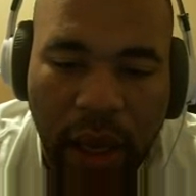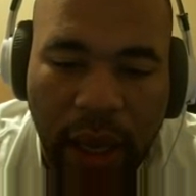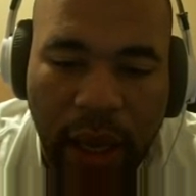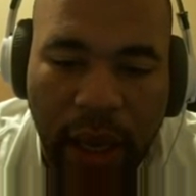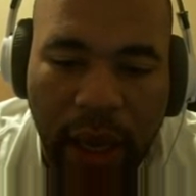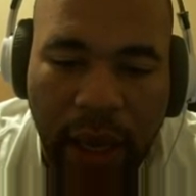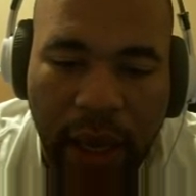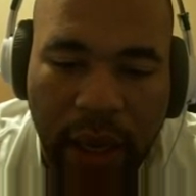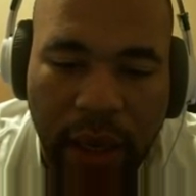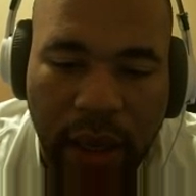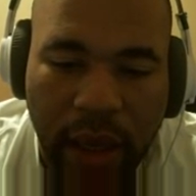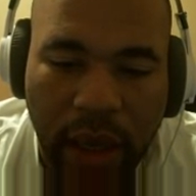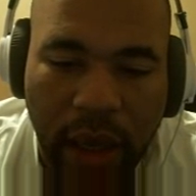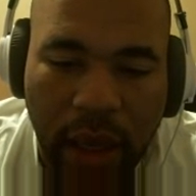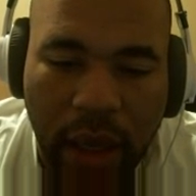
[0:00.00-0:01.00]
and
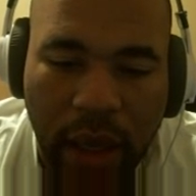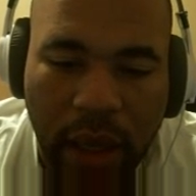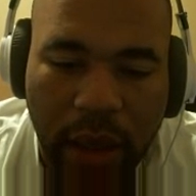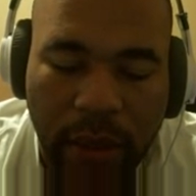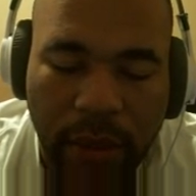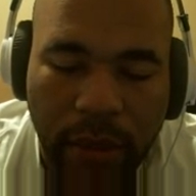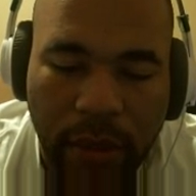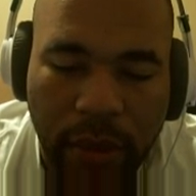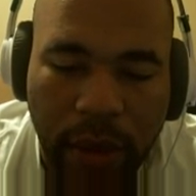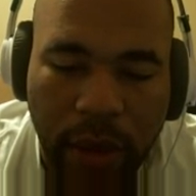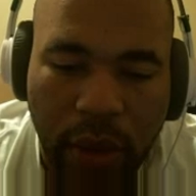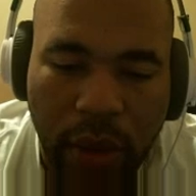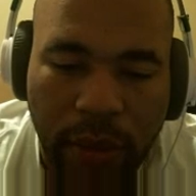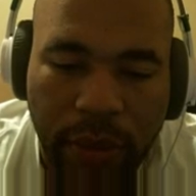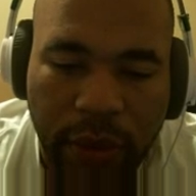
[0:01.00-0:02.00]

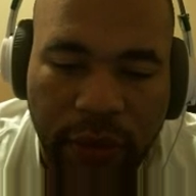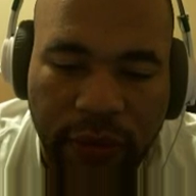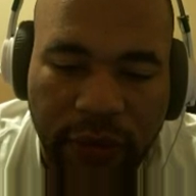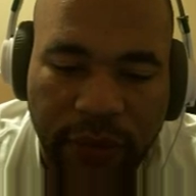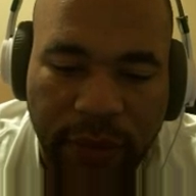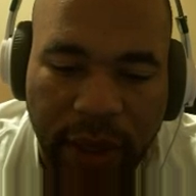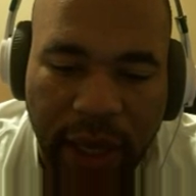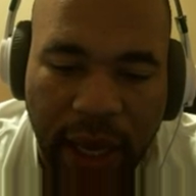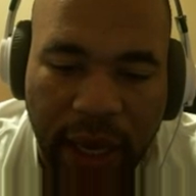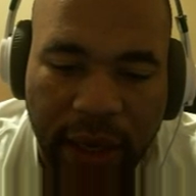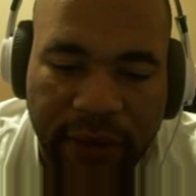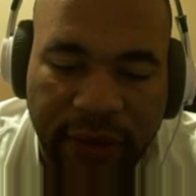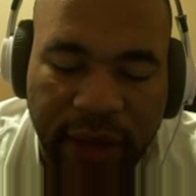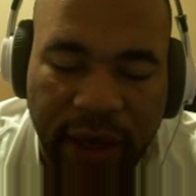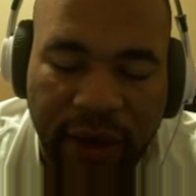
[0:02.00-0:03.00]
abuse this mechanic to
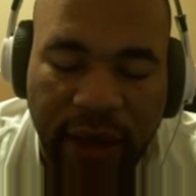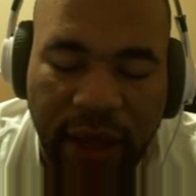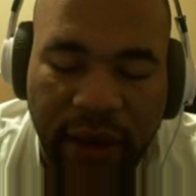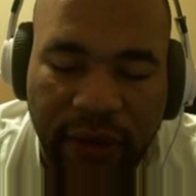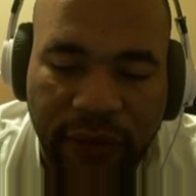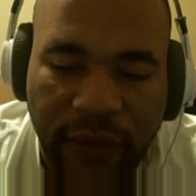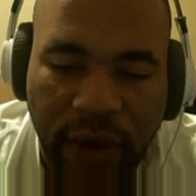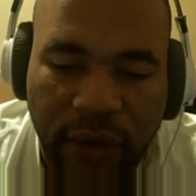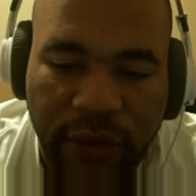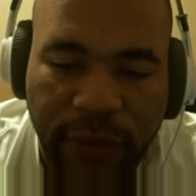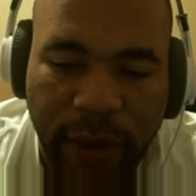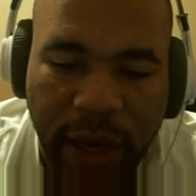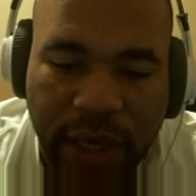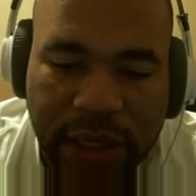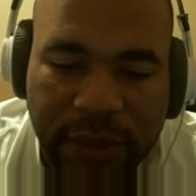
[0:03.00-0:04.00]
get ahead as far as
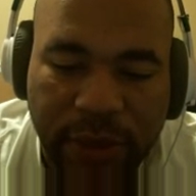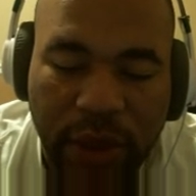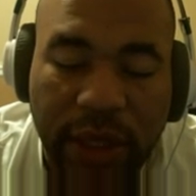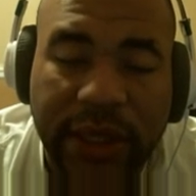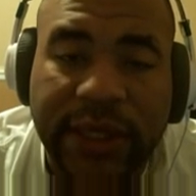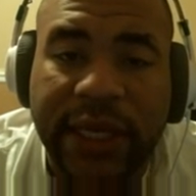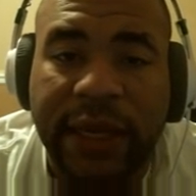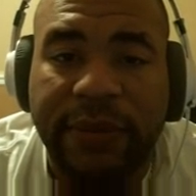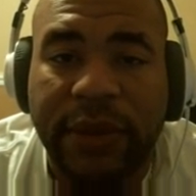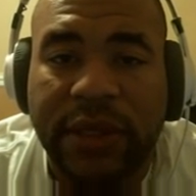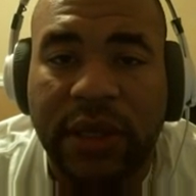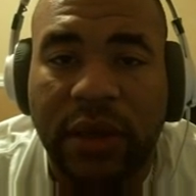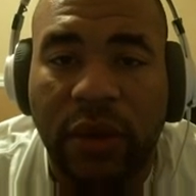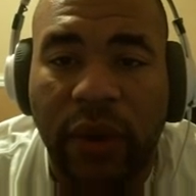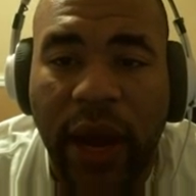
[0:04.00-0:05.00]
possible. Let's keep this
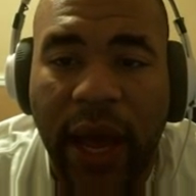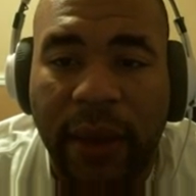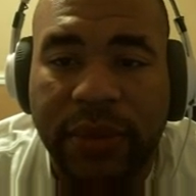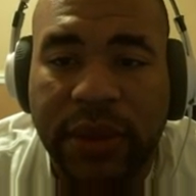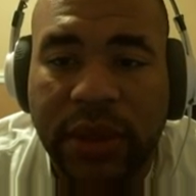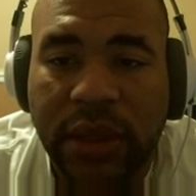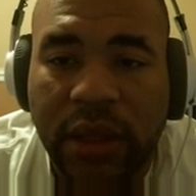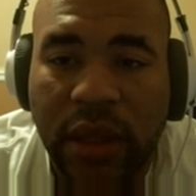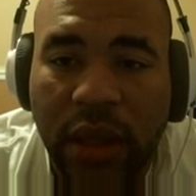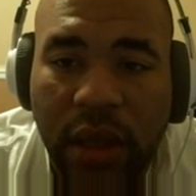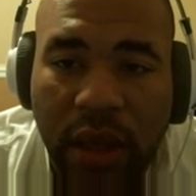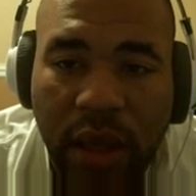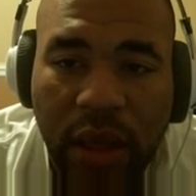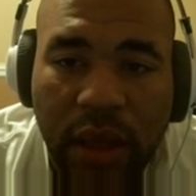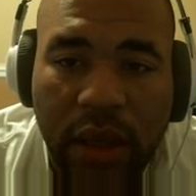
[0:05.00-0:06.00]
under wraps.
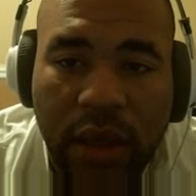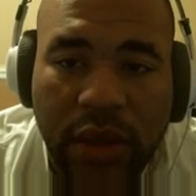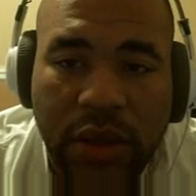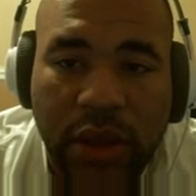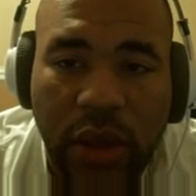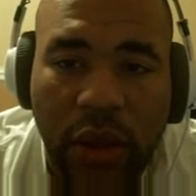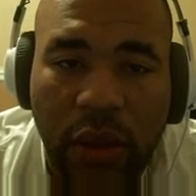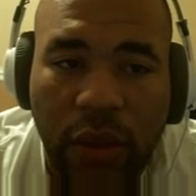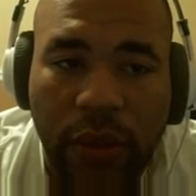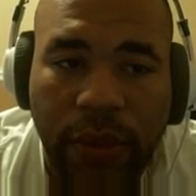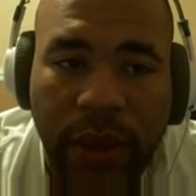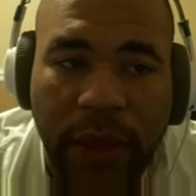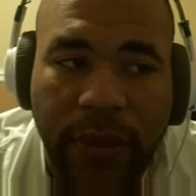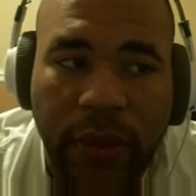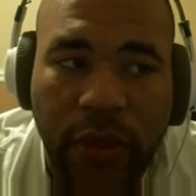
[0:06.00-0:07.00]
So
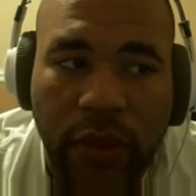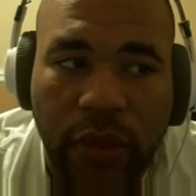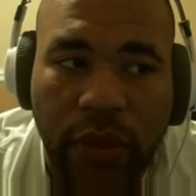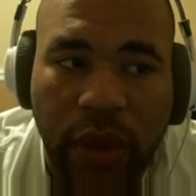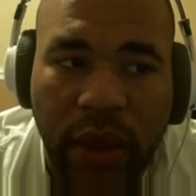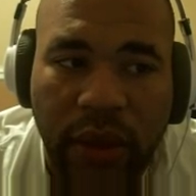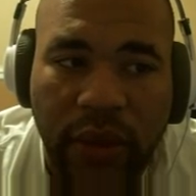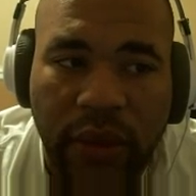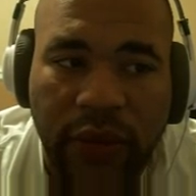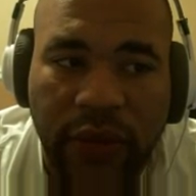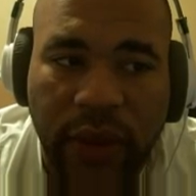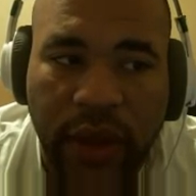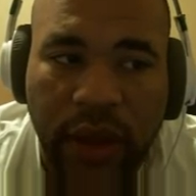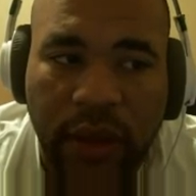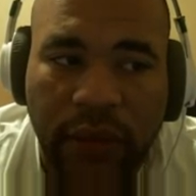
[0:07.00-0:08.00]
people were running this
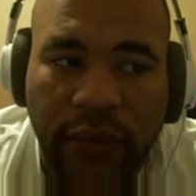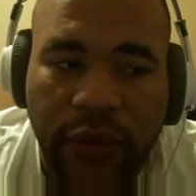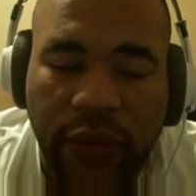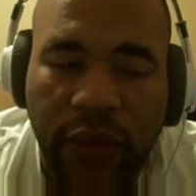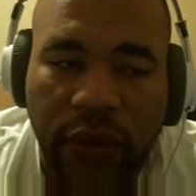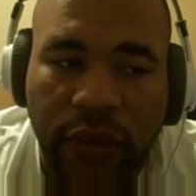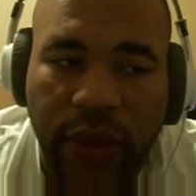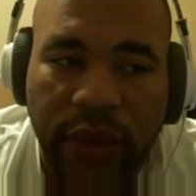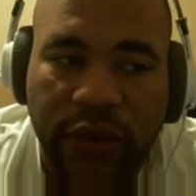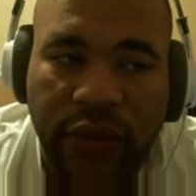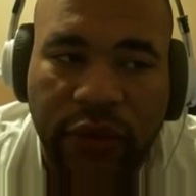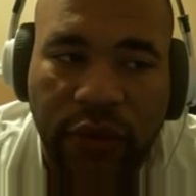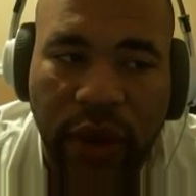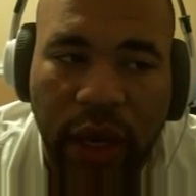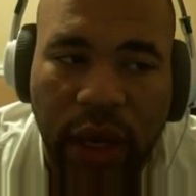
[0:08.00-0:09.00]
thing for 2 weeks
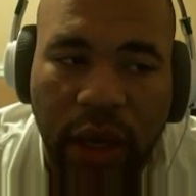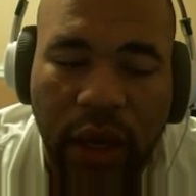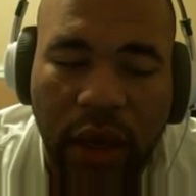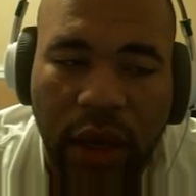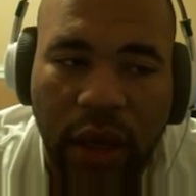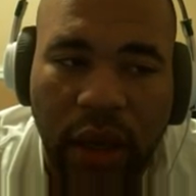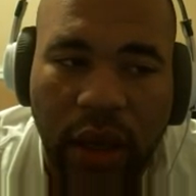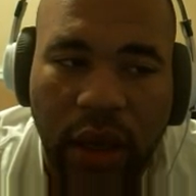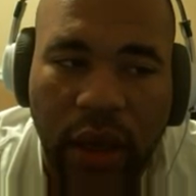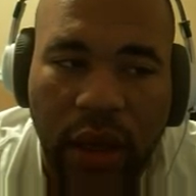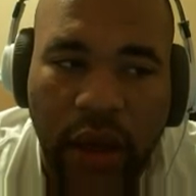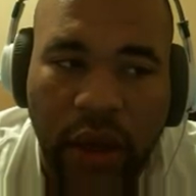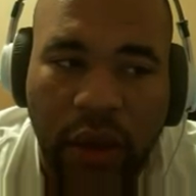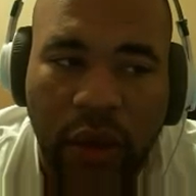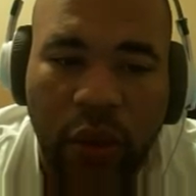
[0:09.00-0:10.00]
straight.
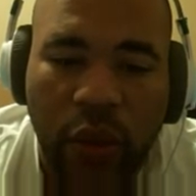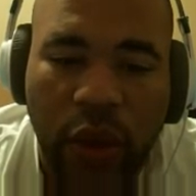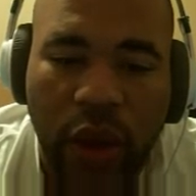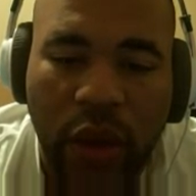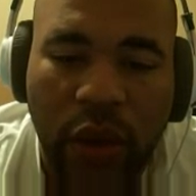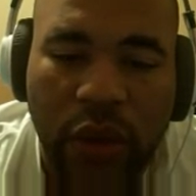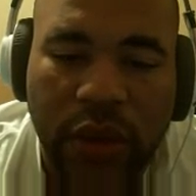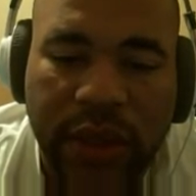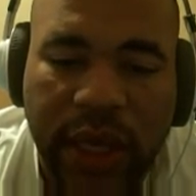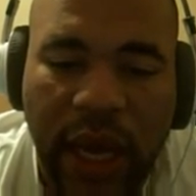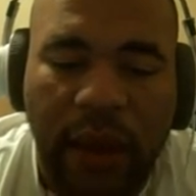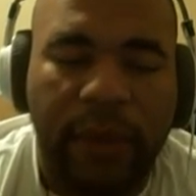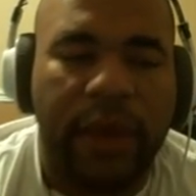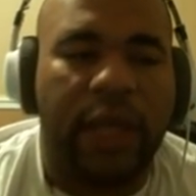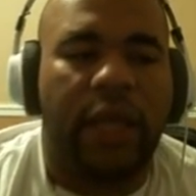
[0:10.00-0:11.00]
Who knows how
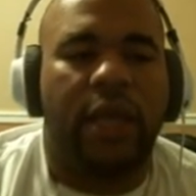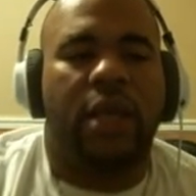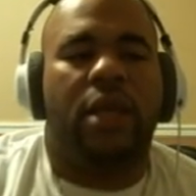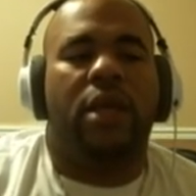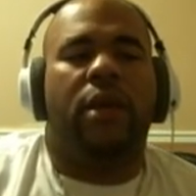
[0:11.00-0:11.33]
many